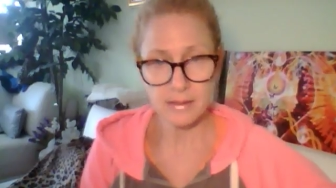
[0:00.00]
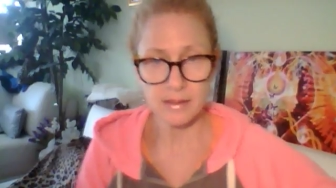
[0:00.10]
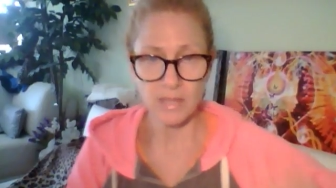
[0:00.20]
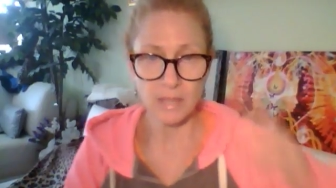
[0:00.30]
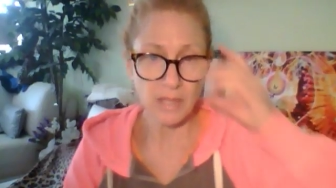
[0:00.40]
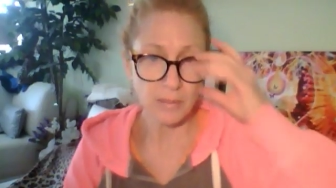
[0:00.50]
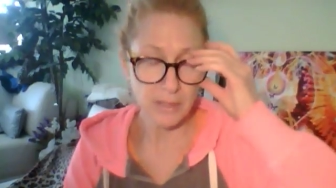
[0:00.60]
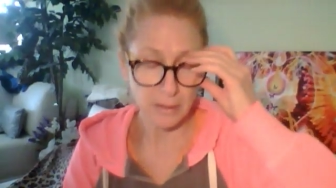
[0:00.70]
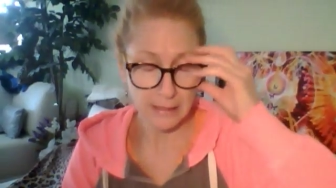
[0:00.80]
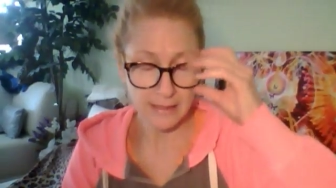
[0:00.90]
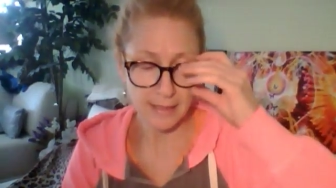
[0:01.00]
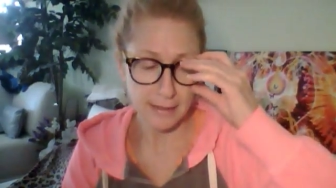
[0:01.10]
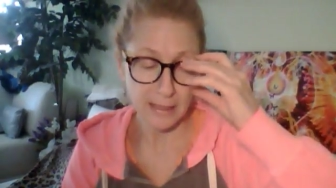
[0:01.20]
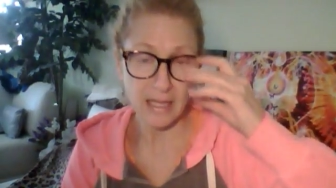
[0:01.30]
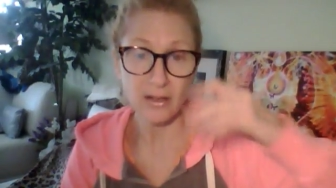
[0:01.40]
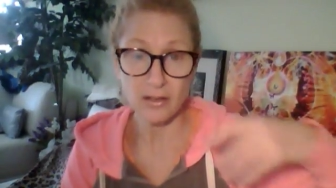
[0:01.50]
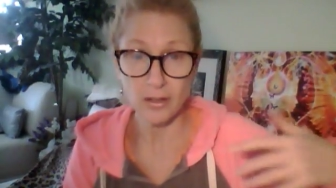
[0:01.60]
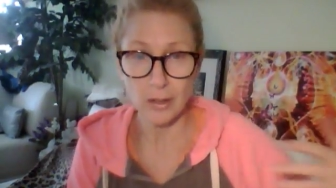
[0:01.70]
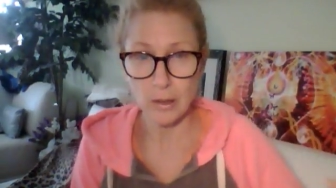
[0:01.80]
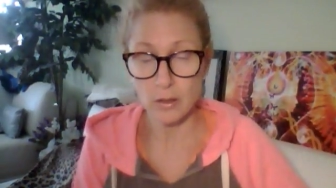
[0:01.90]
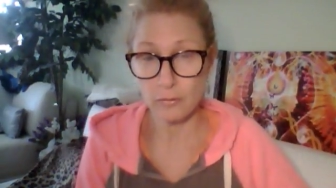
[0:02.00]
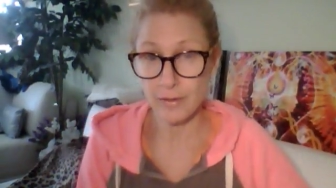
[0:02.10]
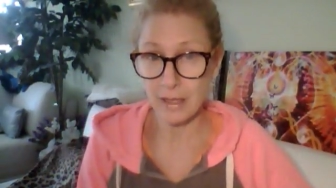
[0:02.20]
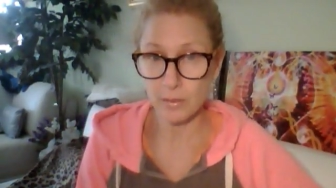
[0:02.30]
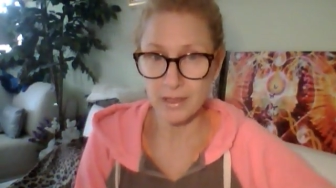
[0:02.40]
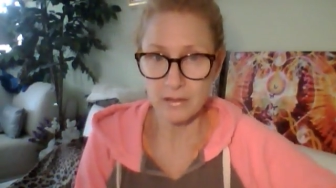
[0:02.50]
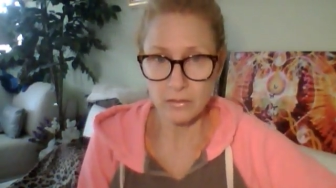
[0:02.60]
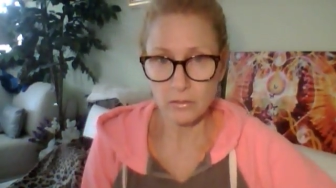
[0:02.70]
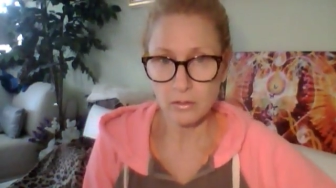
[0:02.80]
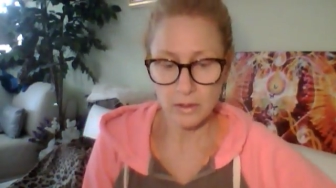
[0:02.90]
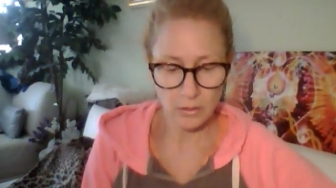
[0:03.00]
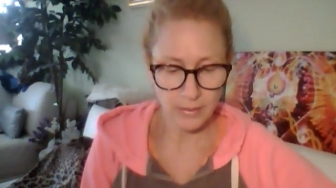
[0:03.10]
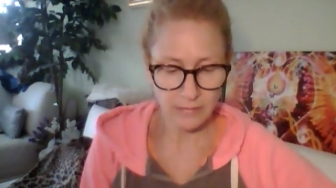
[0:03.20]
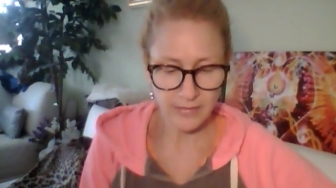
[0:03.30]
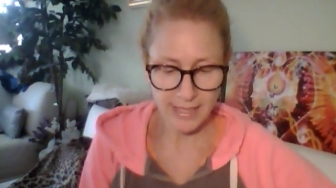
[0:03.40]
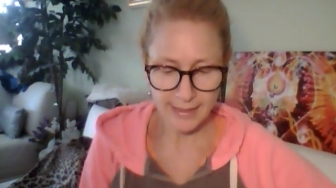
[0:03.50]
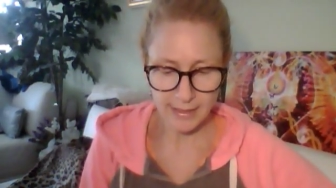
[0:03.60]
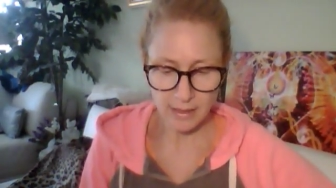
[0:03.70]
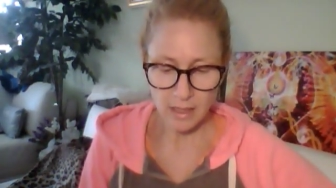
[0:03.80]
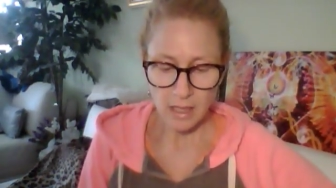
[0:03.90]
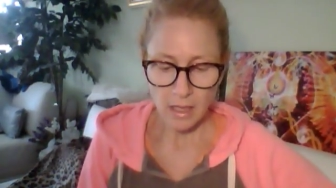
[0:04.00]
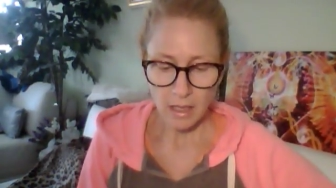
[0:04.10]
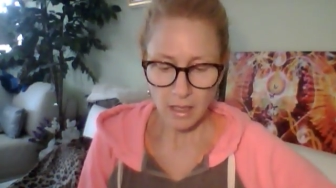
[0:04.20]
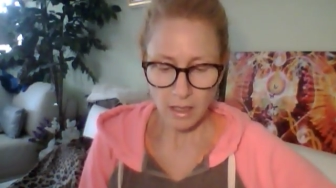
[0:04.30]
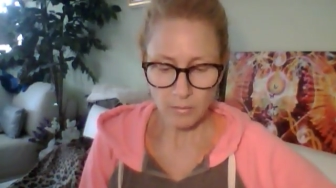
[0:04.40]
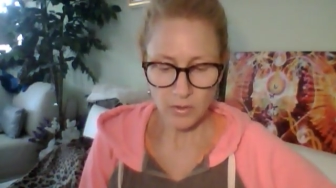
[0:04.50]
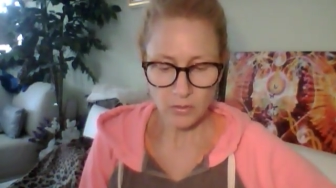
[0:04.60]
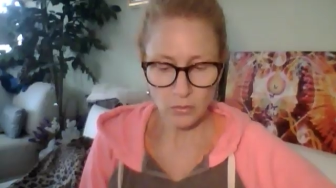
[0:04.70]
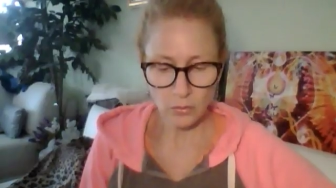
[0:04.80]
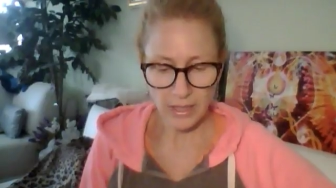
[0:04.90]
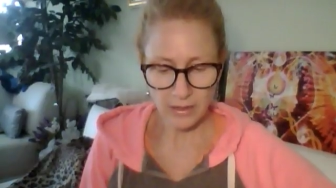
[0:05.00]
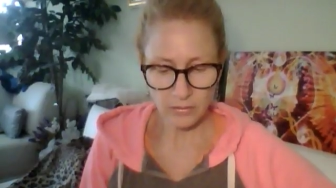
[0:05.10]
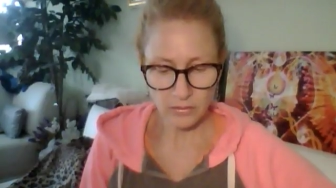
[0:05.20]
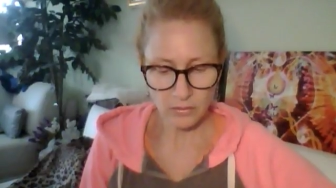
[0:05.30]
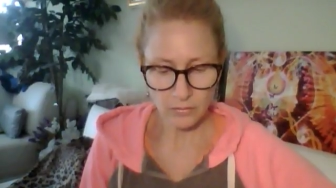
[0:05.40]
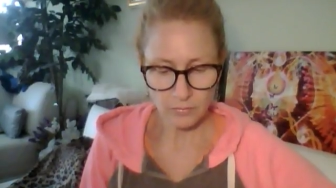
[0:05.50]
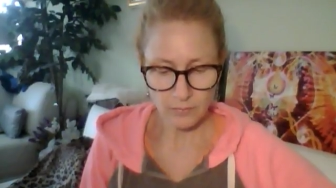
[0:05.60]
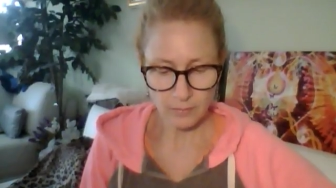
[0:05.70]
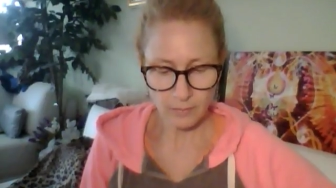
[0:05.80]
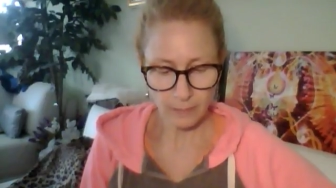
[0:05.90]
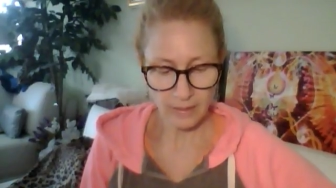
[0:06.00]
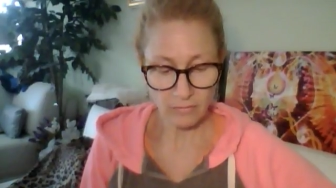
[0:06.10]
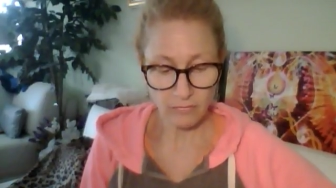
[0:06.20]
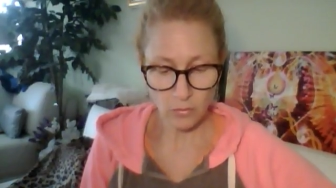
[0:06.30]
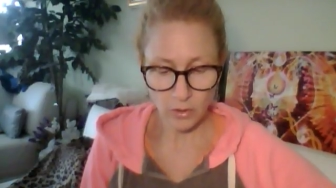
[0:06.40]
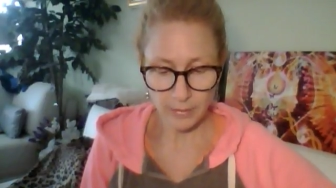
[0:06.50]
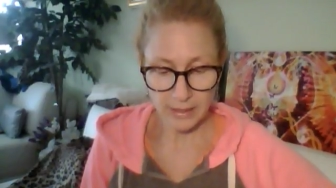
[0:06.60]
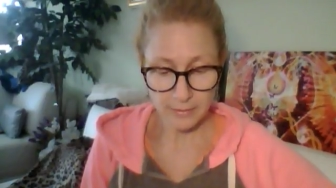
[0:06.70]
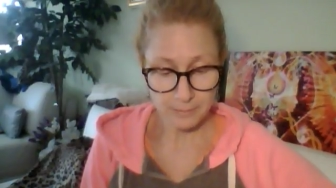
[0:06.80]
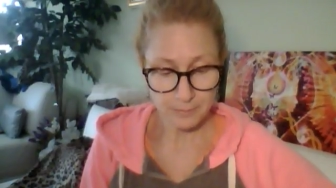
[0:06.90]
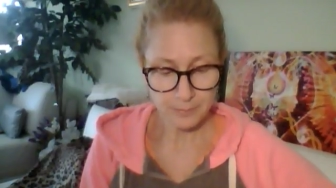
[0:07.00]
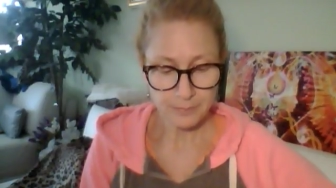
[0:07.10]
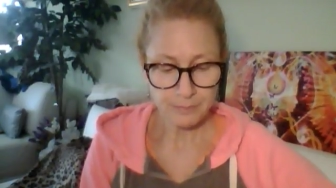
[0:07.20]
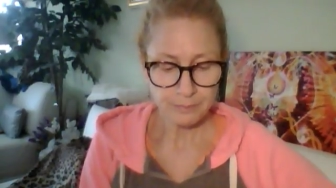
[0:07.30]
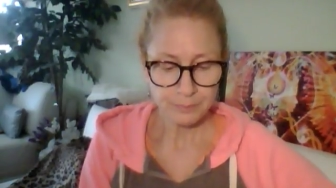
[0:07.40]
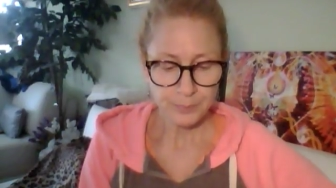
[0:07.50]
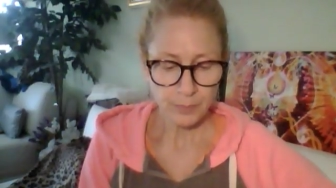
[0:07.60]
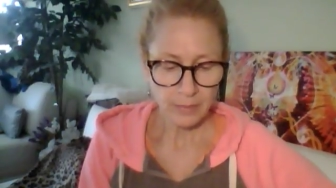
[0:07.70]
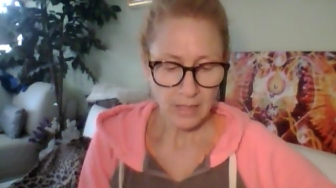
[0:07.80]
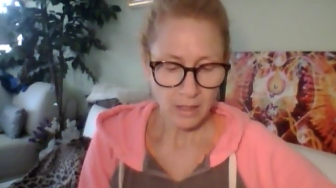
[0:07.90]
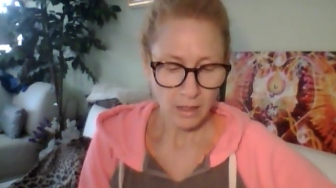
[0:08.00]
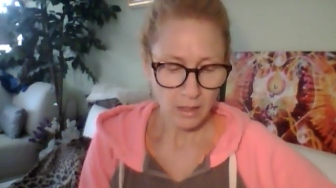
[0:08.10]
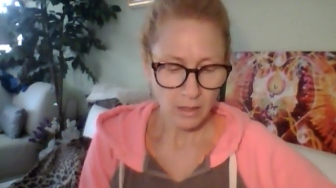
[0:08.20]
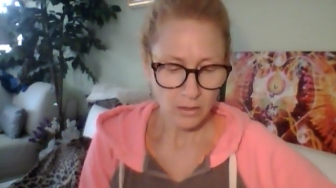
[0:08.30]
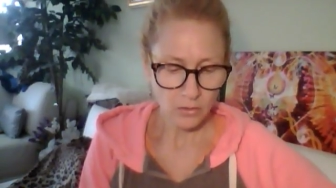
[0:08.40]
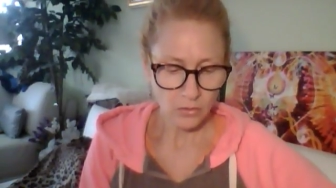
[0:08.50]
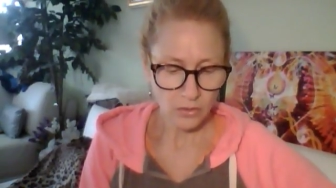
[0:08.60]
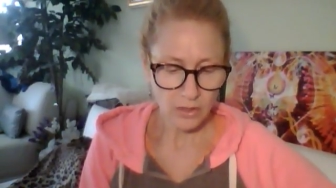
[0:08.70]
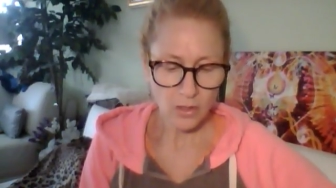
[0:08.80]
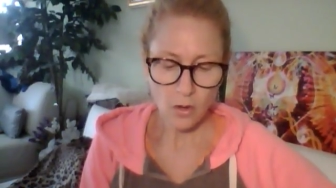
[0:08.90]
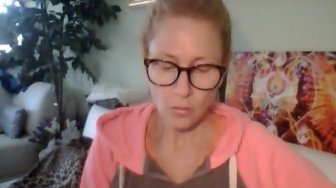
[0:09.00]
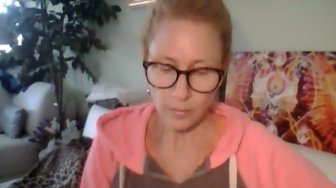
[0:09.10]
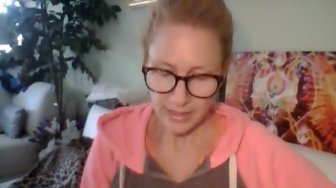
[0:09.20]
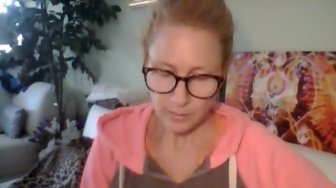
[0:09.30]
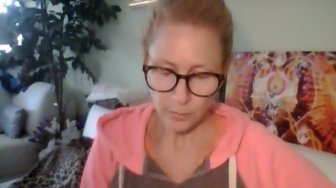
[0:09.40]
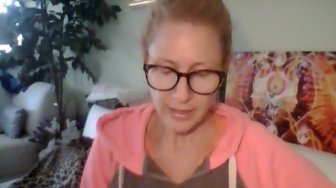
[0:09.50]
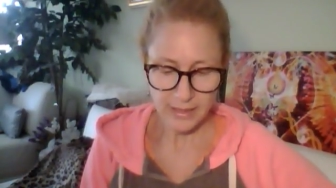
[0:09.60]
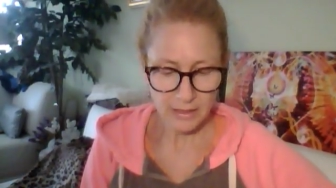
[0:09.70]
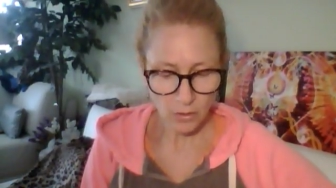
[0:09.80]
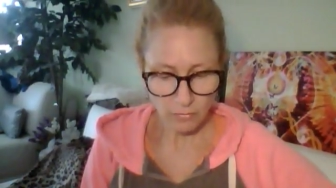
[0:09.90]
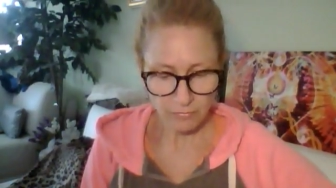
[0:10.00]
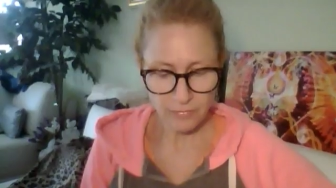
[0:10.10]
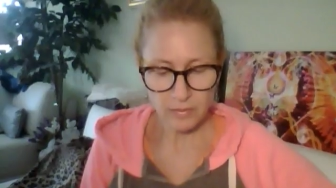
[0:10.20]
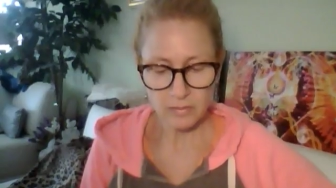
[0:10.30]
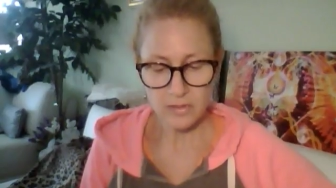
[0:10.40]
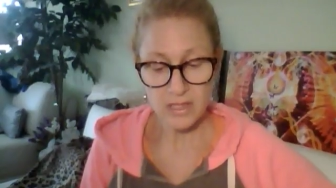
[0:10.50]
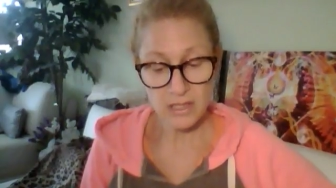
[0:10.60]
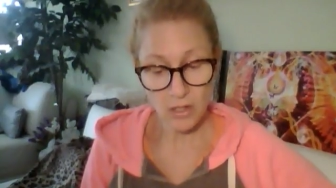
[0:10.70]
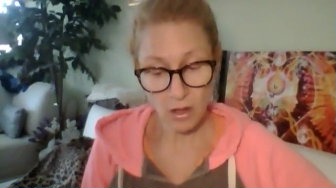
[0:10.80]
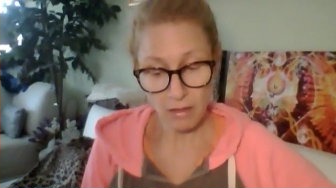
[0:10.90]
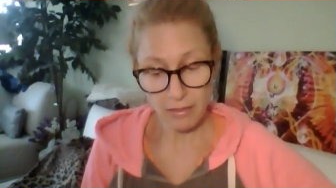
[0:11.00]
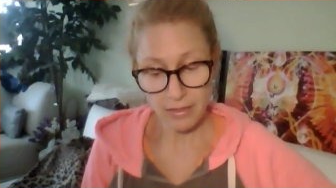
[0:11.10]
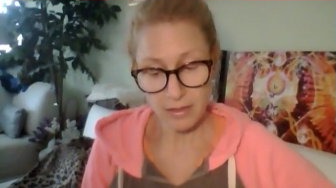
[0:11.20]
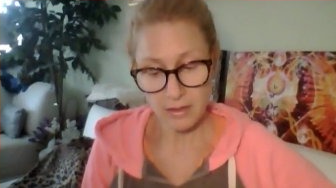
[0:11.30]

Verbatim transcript: So somebody might be like testing out new families or a little bit of dating. Um, new ground forming. Uh, good home-baked bread loaf. Sloth.